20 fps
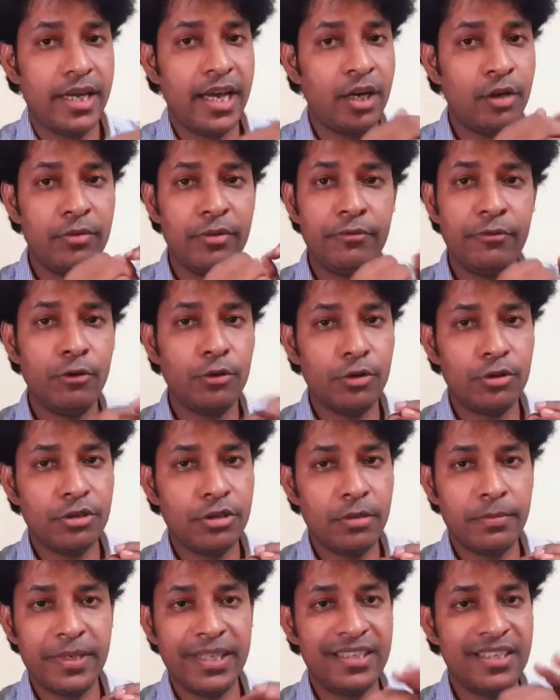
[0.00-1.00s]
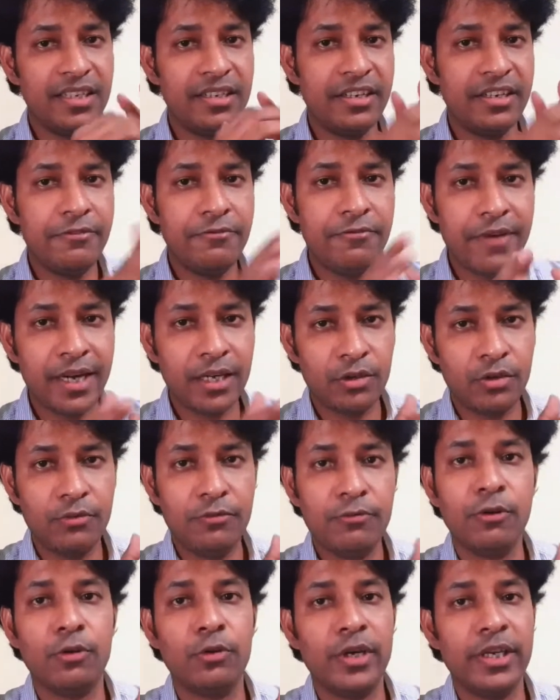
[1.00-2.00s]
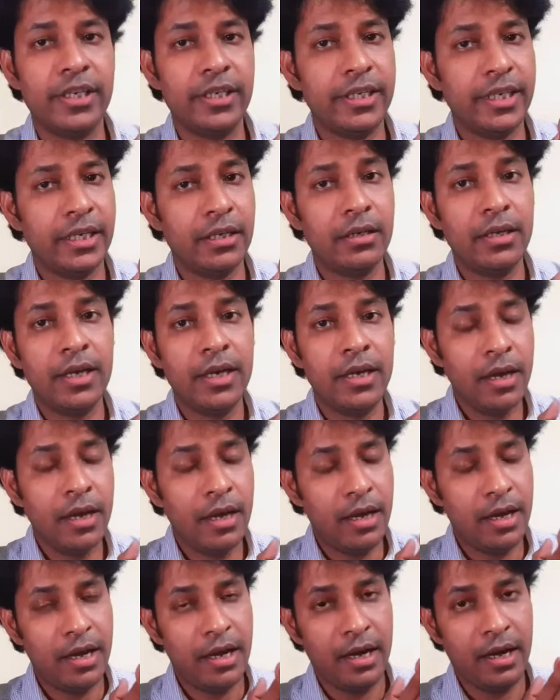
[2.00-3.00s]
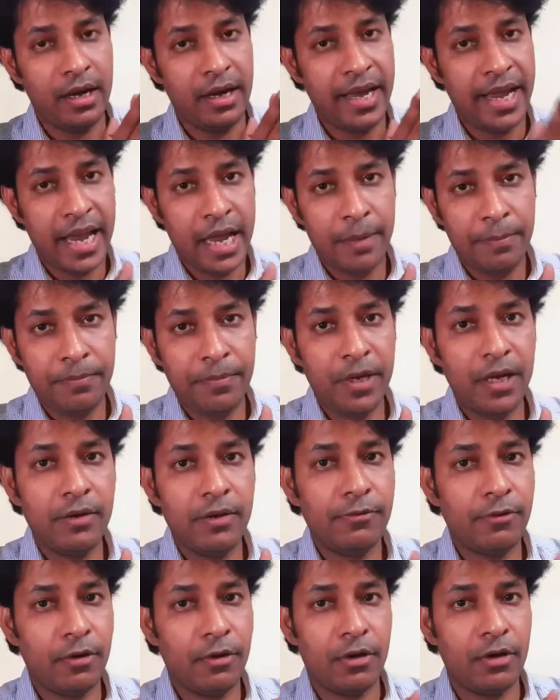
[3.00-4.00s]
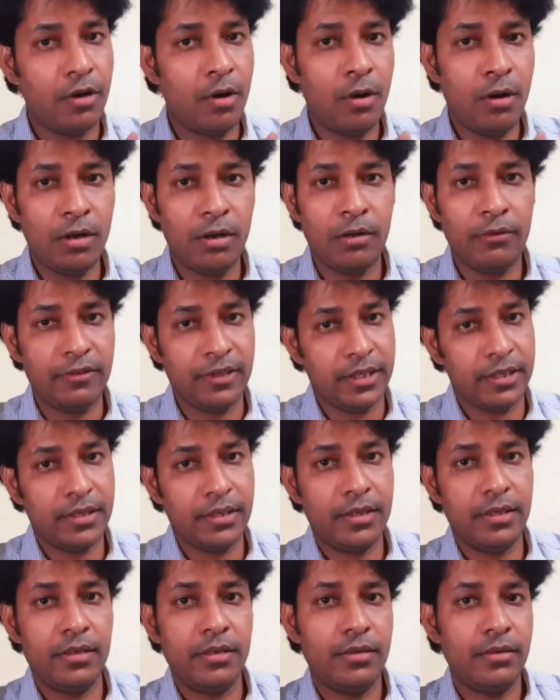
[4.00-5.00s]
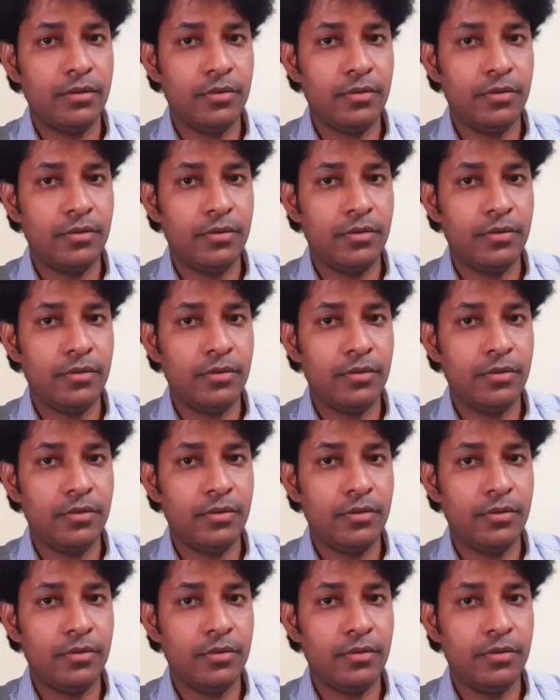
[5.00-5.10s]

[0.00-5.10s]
Adobe Photoshop is the de facto photo editing app for all of us.